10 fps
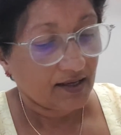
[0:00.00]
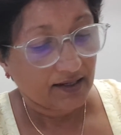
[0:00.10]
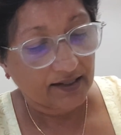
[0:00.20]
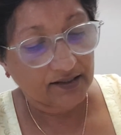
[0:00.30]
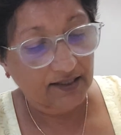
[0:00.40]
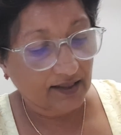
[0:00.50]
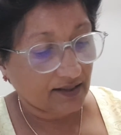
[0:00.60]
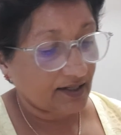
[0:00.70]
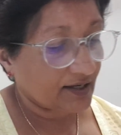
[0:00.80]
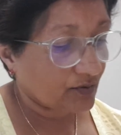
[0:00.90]
Let's get
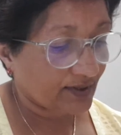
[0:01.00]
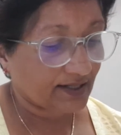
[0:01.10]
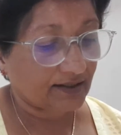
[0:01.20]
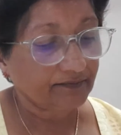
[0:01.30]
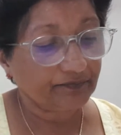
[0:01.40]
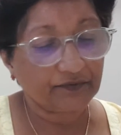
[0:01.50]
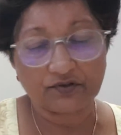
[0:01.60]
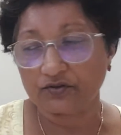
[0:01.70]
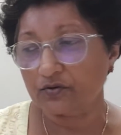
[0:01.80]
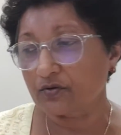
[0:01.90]
the liquid in.
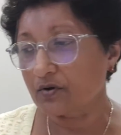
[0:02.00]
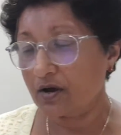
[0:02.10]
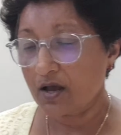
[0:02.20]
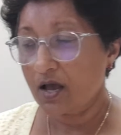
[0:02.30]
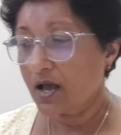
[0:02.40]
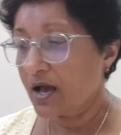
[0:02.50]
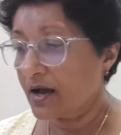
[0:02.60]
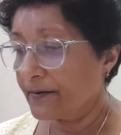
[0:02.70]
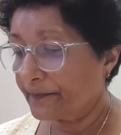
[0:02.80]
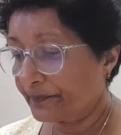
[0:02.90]
So
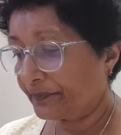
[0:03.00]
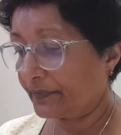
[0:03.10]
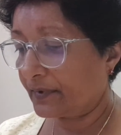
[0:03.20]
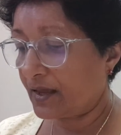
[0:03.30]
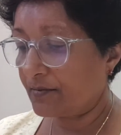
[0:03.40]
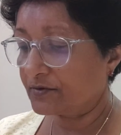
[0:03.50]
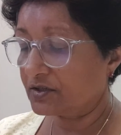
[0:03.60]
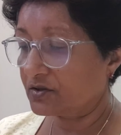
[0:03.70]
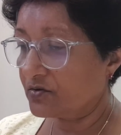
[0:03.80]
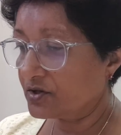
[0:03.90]
I'm
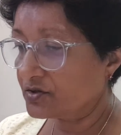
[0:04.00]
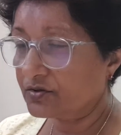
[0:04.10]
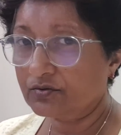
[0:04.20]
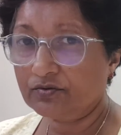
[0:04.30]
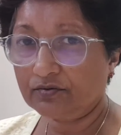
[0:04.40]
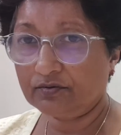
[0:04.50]
just going to,